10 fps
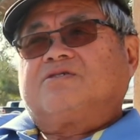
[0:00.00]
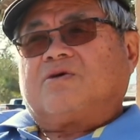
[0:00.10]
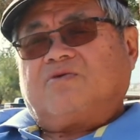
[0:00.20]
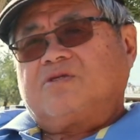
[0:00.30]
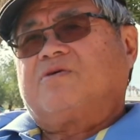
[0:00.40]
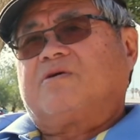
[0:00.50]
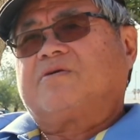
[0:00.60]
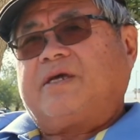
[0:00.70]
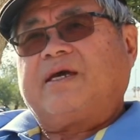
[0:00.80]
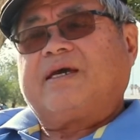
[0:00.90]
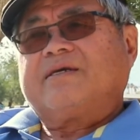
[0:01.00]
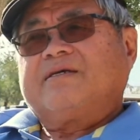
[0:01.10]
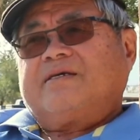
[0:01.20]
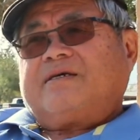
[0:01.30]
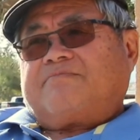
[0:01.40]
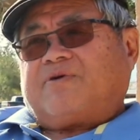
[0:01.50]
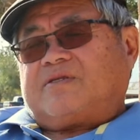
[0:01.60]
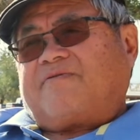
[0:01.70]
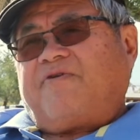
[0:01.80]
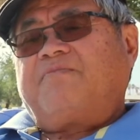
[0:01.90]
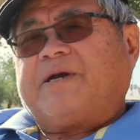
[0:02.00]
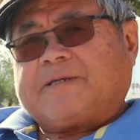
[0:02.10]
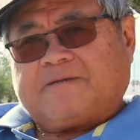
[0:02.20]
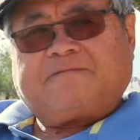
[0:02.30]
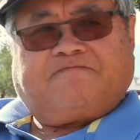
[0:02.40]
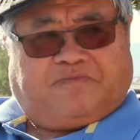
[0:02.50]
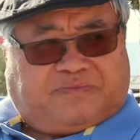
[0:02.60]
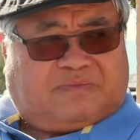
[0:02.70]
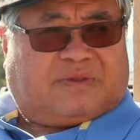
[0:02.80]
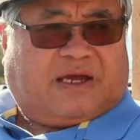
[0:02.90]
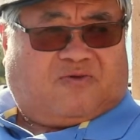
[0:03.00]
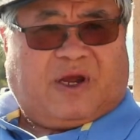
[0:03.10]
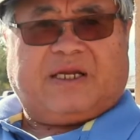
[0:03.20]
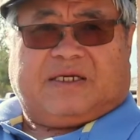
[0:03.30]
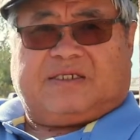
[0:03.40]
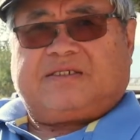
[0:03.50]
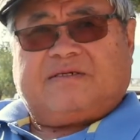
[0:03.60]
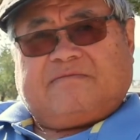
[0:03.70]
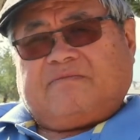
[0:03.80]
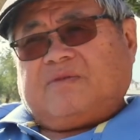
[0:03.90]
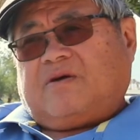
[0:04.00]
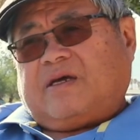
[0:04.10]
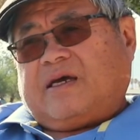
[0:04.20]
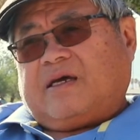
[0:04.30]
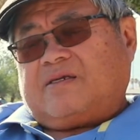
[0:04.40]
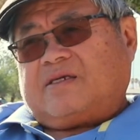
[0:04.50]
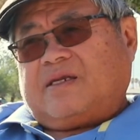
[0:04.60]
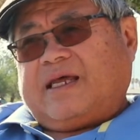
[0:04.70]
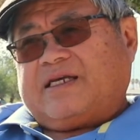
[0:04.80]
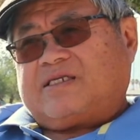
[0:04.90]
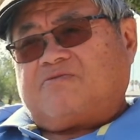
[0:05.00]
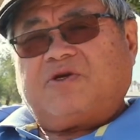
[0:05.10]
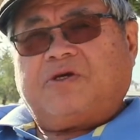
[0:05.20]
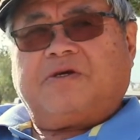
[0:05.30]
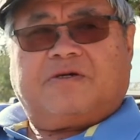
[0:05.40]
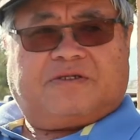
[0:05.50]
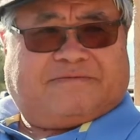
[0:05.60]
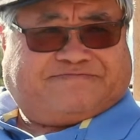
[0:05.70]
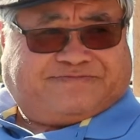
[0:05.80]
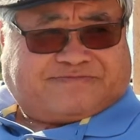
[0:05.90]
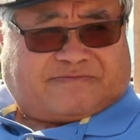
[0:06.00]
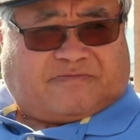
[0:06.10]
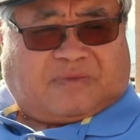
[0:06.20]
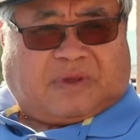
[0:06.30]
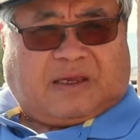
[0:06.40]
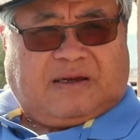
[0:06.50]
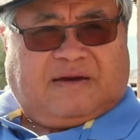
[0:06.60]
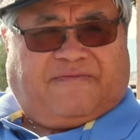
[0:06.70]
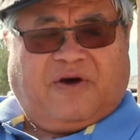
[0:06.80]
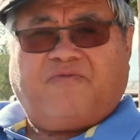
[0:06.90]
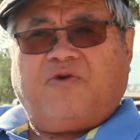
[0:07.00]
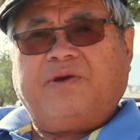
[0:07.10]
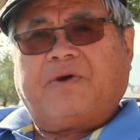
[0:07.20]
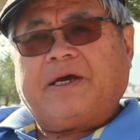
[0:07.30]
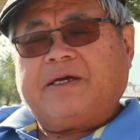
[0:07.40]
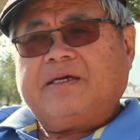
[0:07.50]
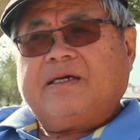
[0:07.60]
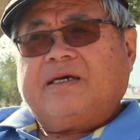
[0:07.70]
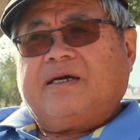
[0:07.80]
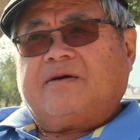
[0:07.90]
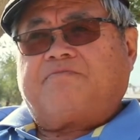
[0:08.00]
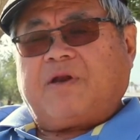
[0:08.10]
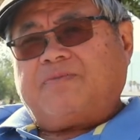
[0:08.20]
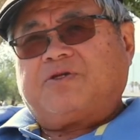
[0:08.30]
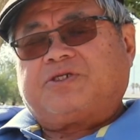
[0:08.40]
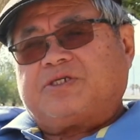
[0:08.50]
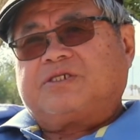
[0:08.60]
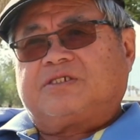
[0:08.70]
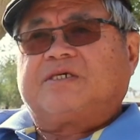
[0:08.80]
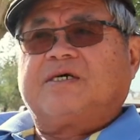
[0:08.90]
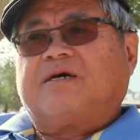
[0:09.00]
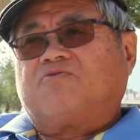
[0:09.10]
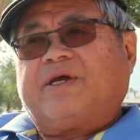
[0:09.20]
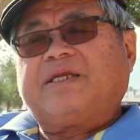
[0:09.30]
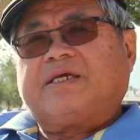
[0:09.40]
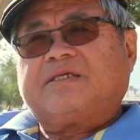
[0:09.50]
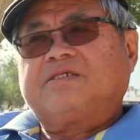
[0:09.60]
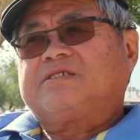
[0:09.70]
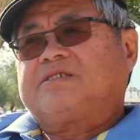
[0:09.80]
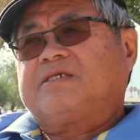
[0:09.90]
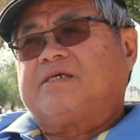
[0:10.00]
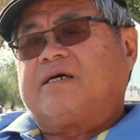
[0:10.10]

So we're doing okay, but the filmmakers, they rate us. And the last 3 years, Film Freeway publishes ratings